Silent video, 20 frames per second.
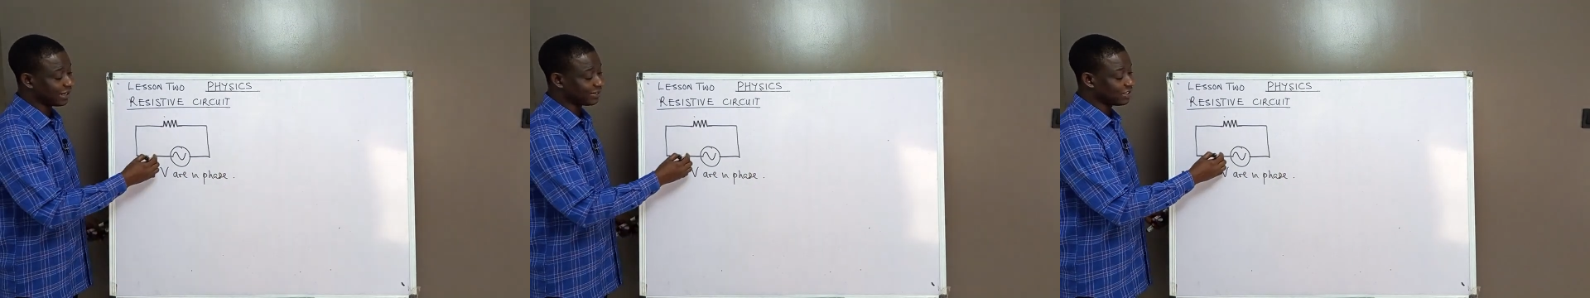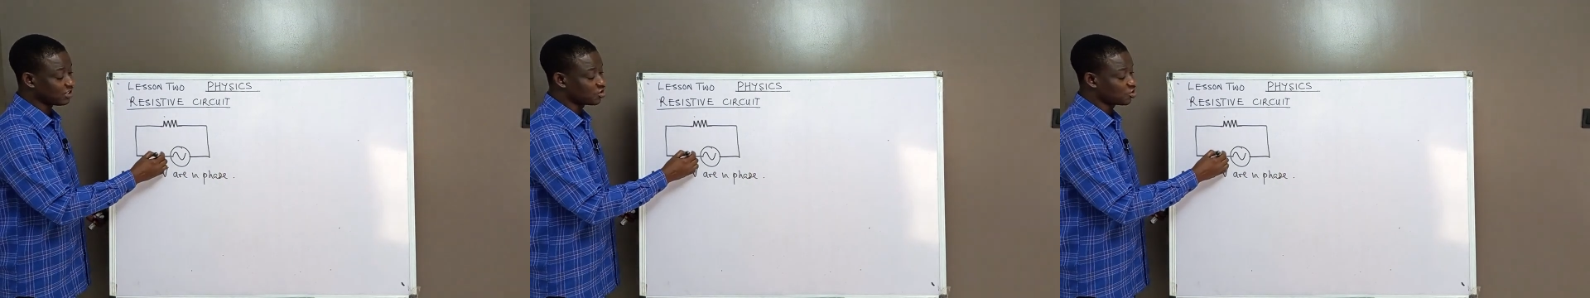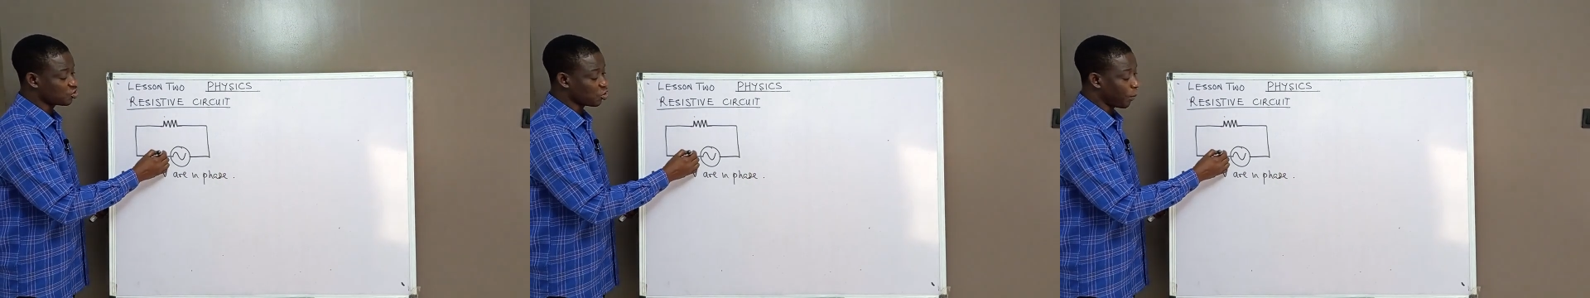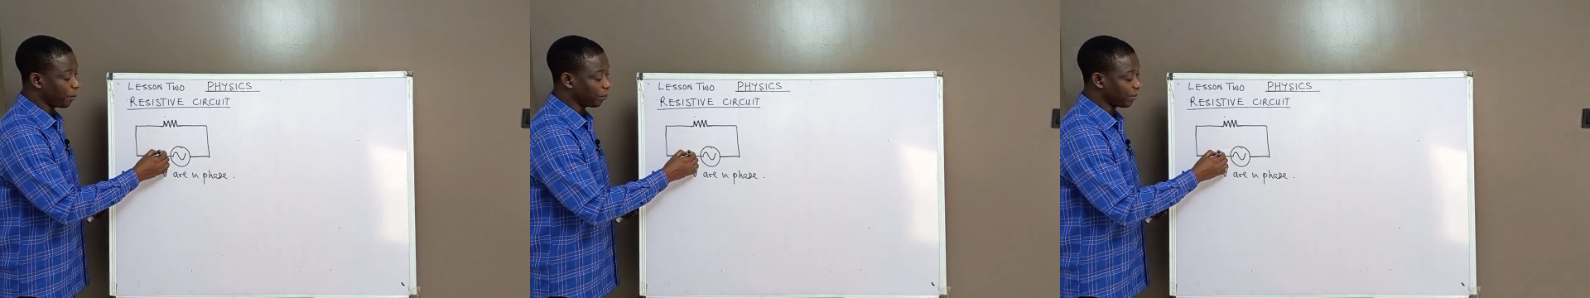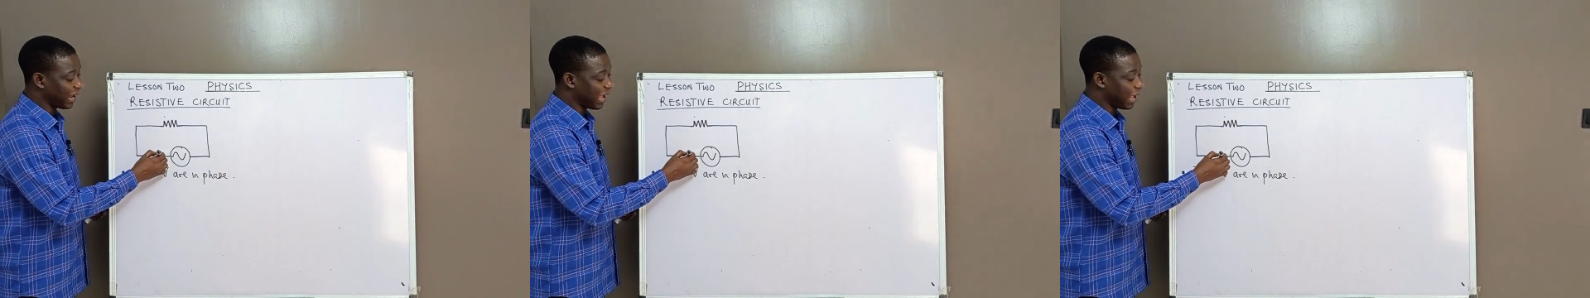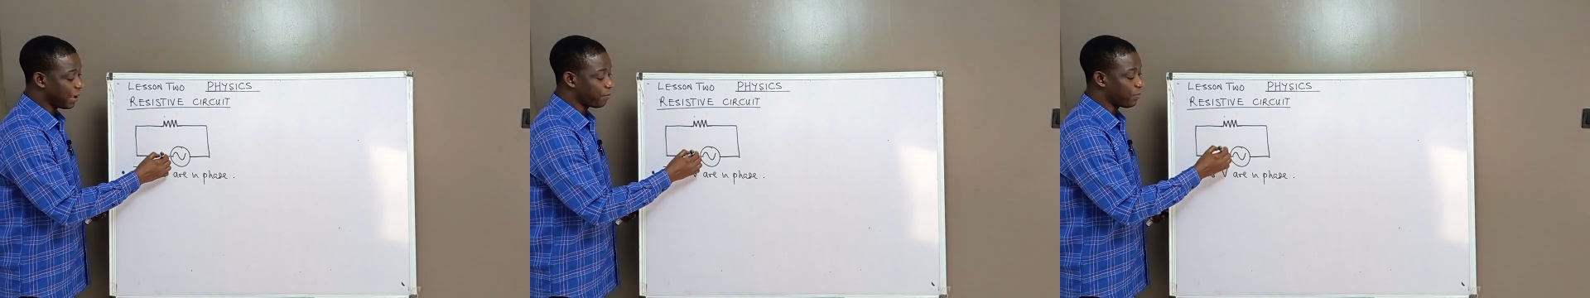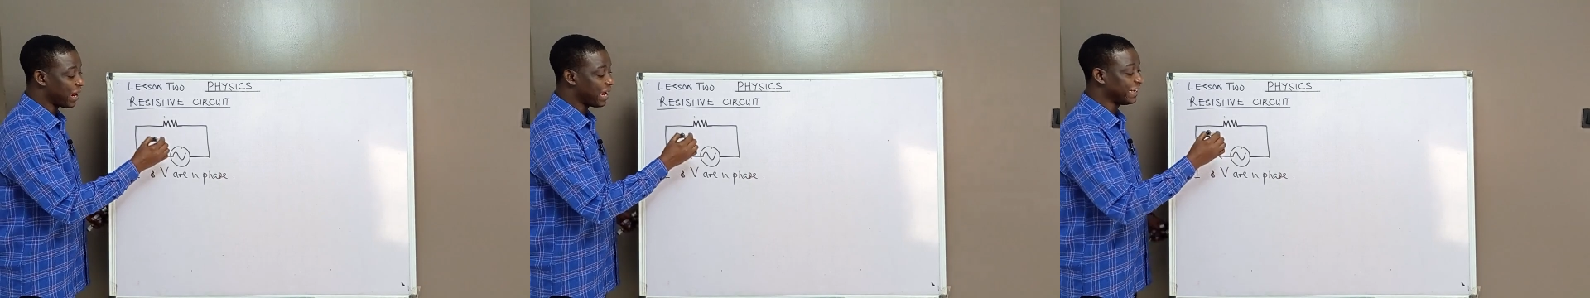that is
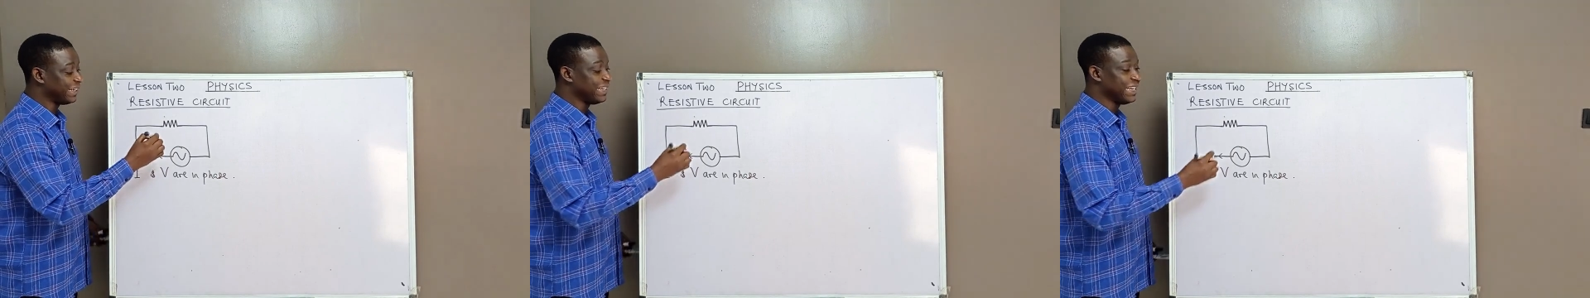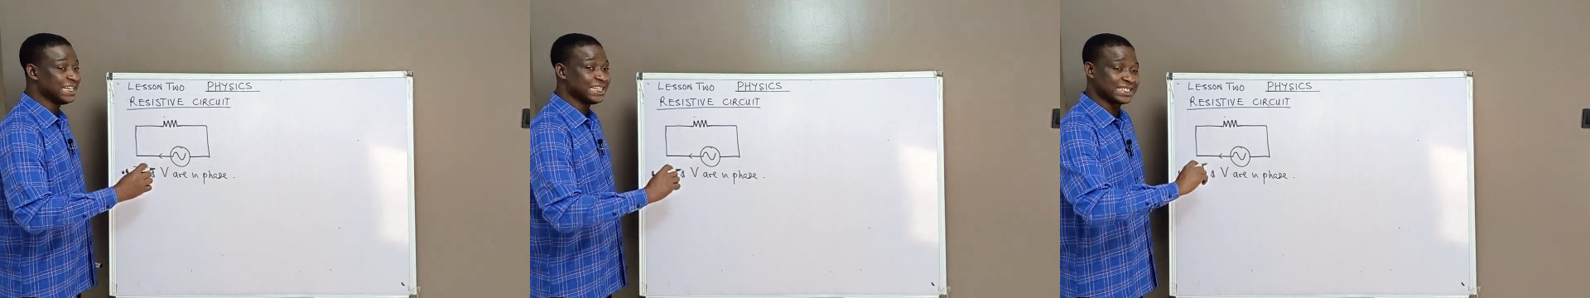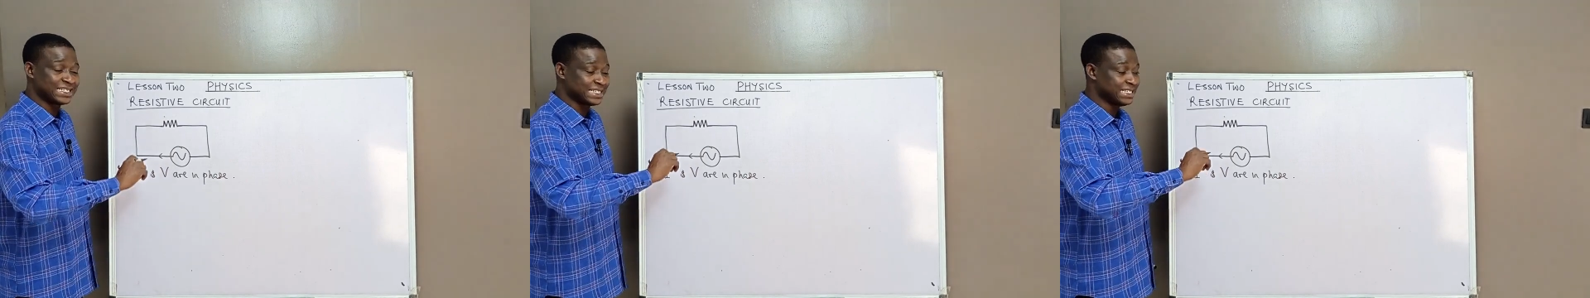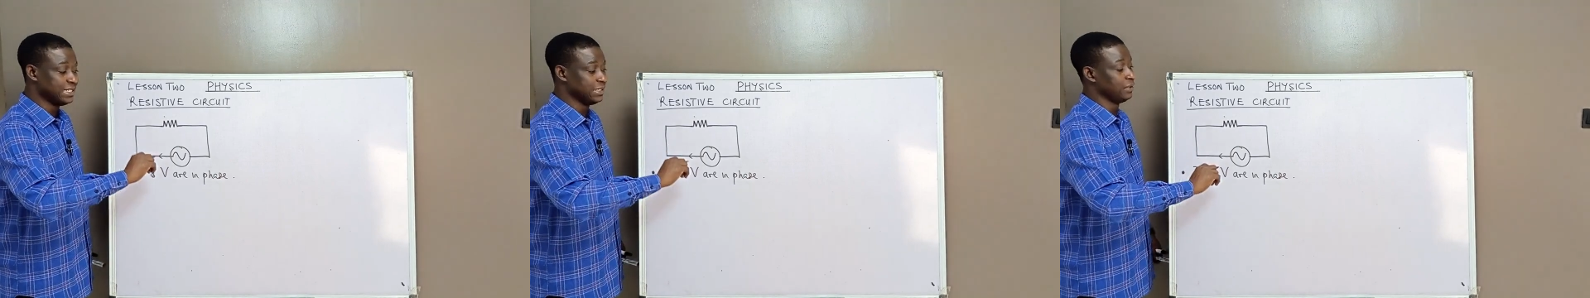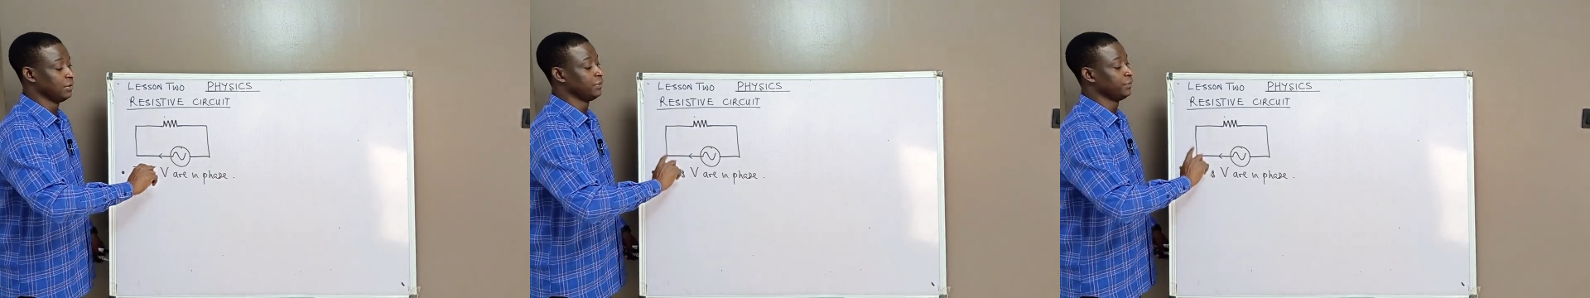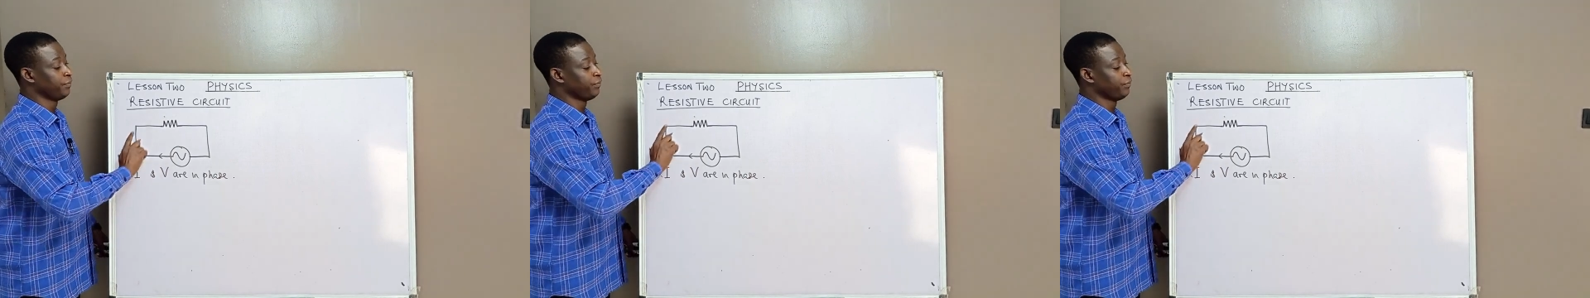supplied by the AC,